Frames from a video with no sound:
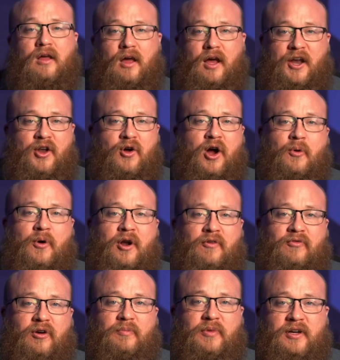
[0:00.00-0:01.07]
I know I went
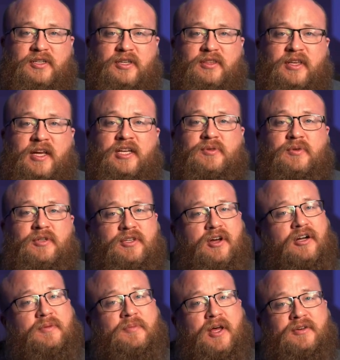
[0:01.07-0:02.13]
over a bunch of things, we
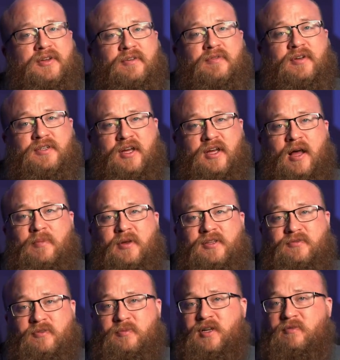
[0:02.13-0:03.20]
talked about different
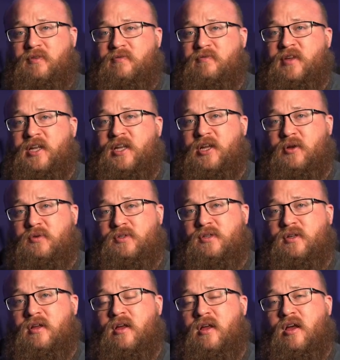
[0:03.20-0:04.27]
topics from different videos,
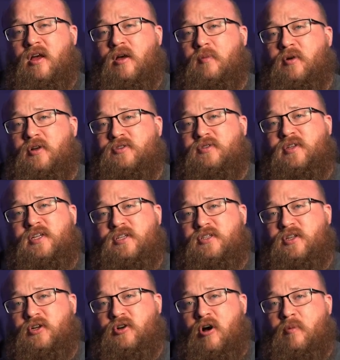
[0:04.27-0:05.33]
but it's really
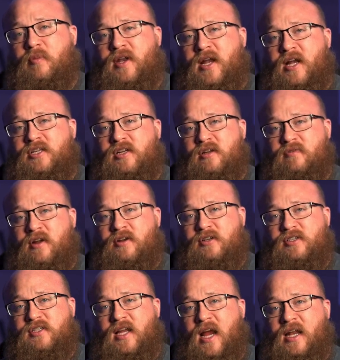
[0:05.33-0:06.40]
just a culmination of
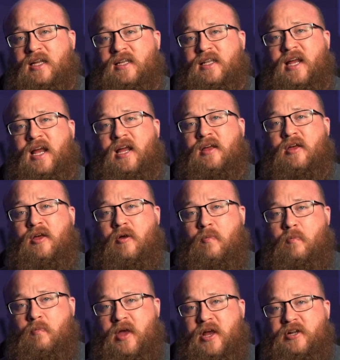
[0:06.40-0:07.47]
understanding that
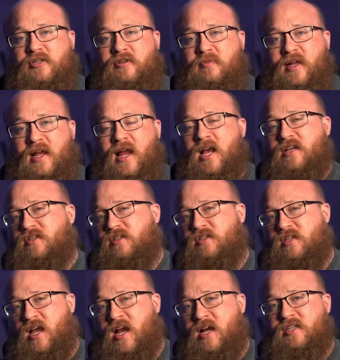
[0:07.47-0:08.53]
measurement has a
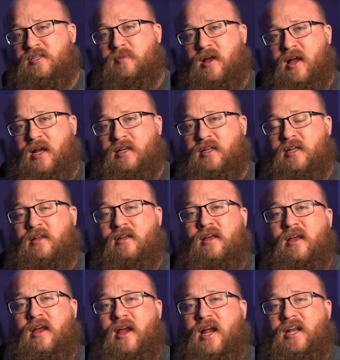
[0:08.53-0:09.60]
science behind it,
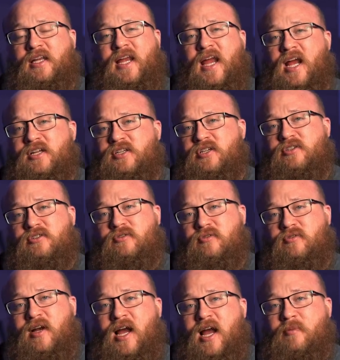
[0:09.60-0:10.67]
and you can't just
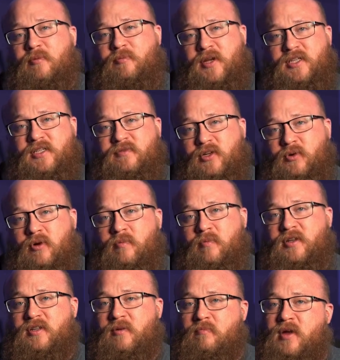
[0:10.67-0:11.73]
grab a piece of
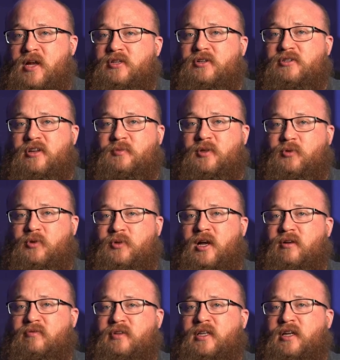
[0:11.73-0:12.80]
equipment to measure something
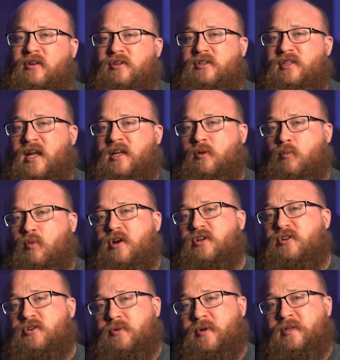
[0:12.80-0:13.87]
without really understanding what
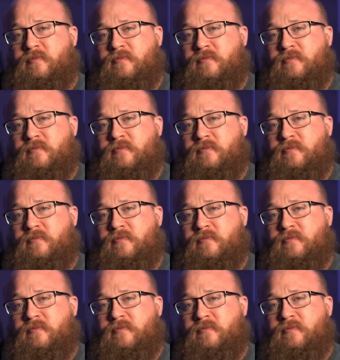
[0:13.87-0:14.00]
you're doing.